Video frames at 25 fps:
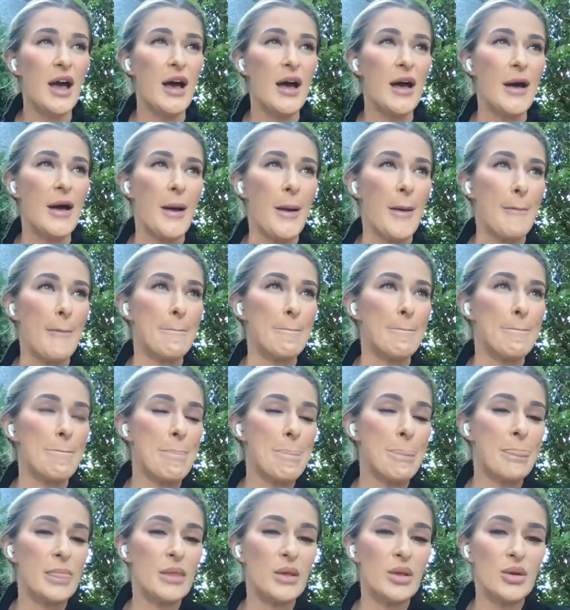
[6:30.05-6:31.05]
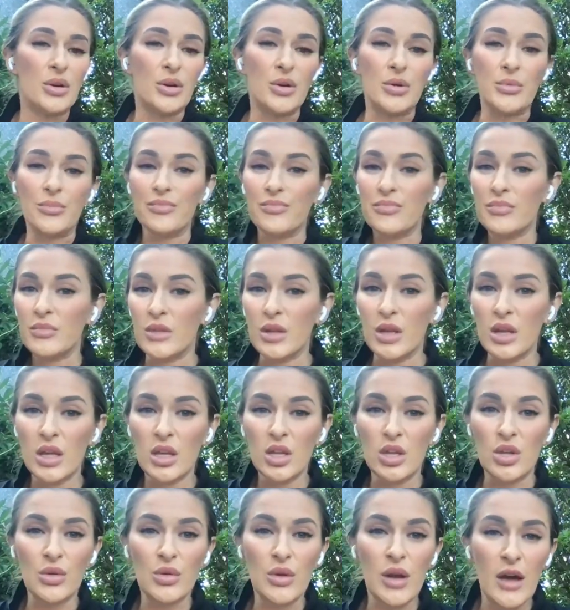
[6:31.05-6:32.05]
Um, you know,
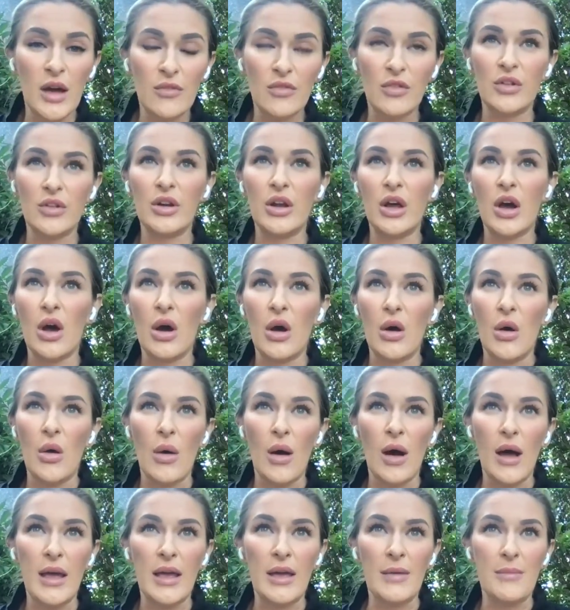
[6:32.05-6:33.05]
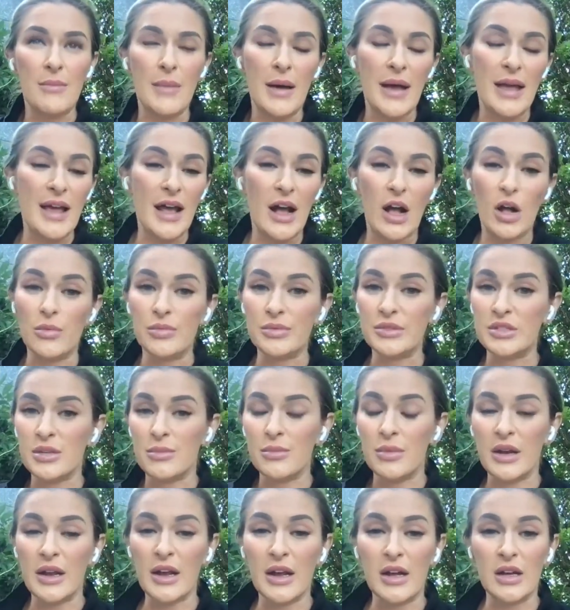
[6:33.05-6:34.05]
you never know, it might help
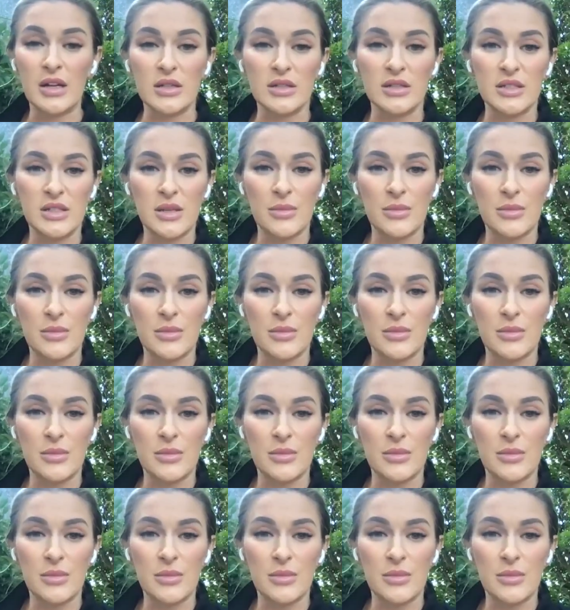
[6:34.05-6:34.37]
somebody else.